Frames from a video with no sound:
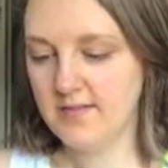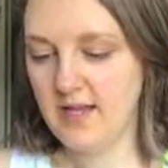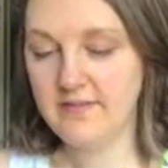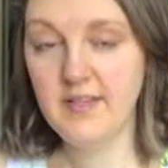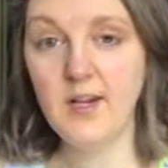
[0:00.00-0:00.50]

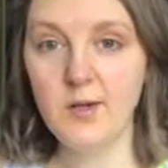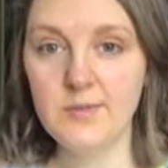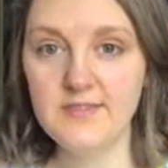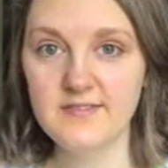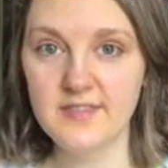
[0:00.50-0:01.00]
Have an
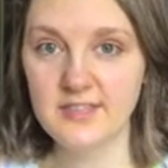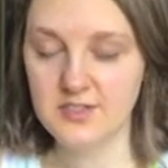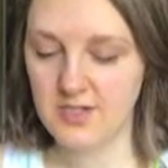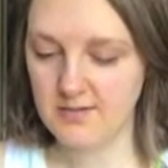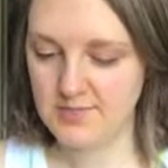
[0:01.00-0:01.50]
almost
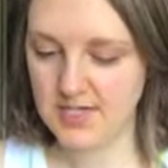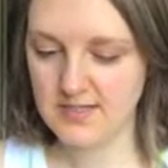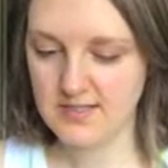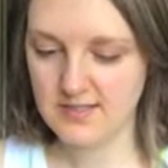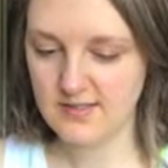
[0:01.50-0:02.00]
finished
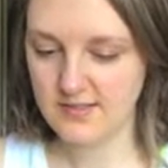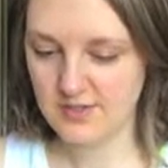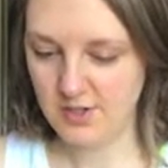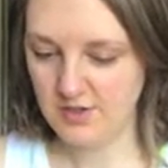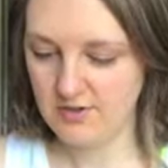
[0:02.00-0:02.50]
object to
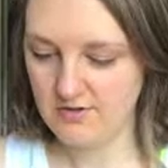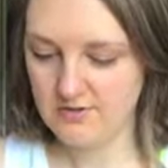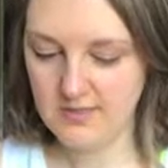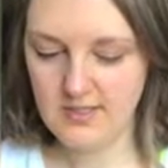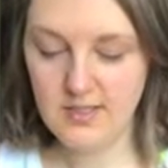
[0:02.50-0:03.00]
show you,
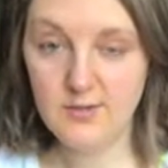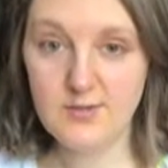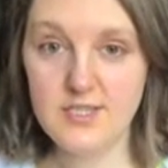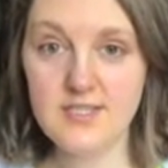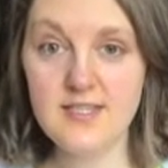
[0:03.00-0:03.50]

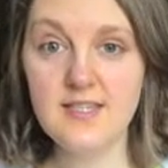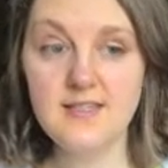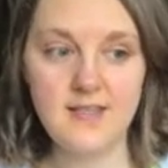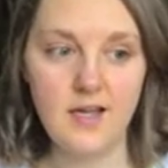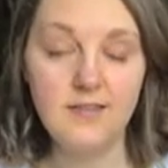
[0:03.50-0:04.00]
which is these
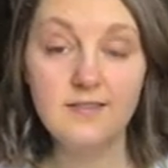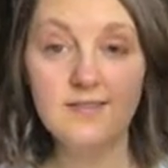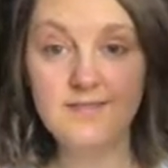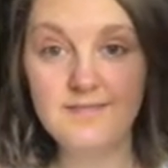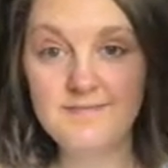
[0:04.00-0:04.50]

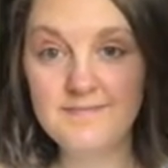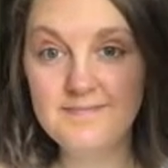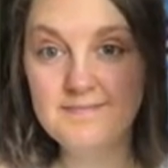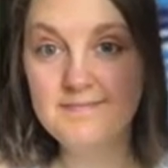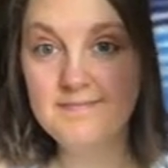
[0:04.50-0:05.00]
socks.
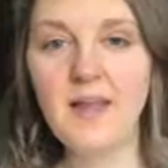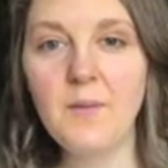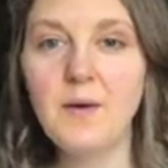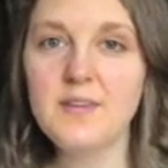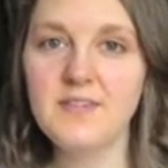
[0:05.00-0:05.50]
I
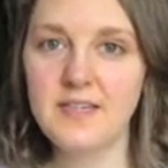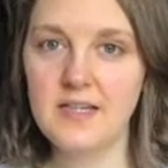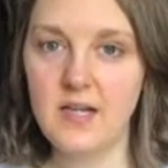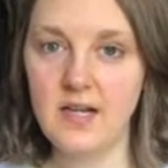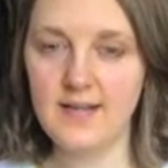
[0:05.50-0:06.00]
want to find a
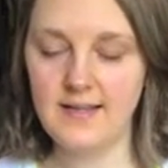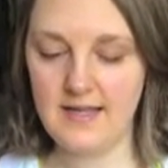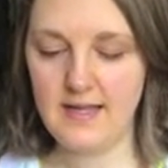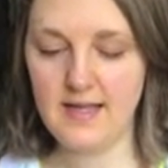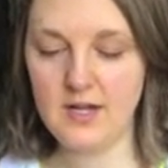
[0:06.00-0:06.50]

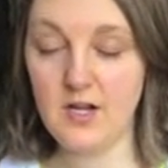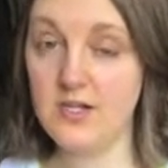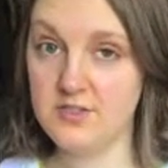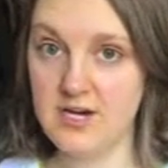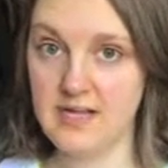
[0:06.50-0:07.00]

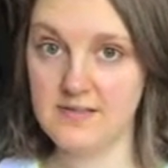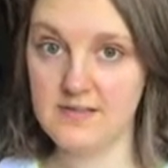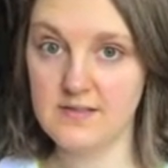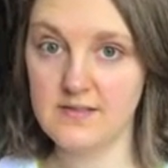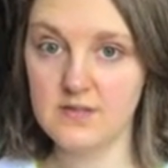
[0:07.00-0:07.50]

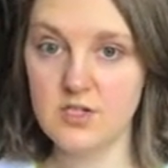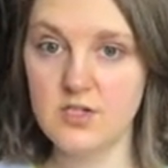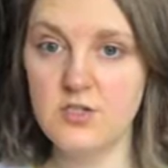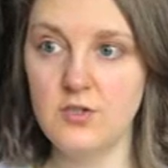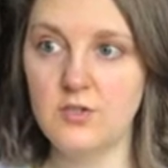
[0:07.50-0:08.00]
contrast to
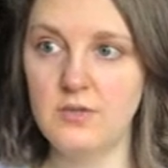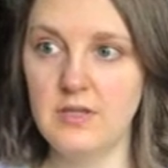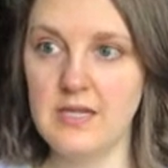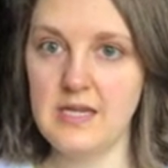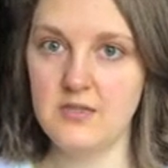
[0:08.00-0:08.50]
do
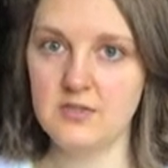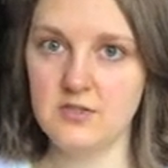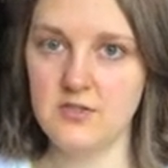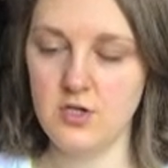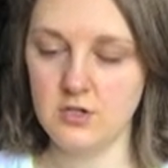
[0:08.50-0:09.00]
the heels
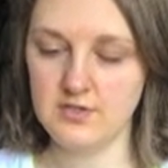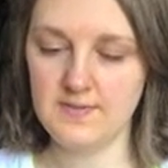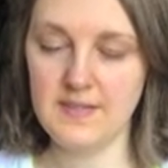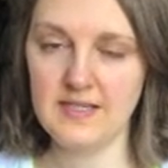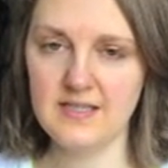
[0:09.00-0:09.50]
and toes
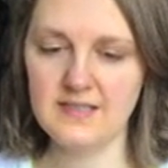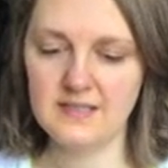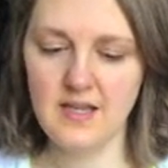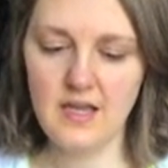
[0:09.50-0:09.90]
because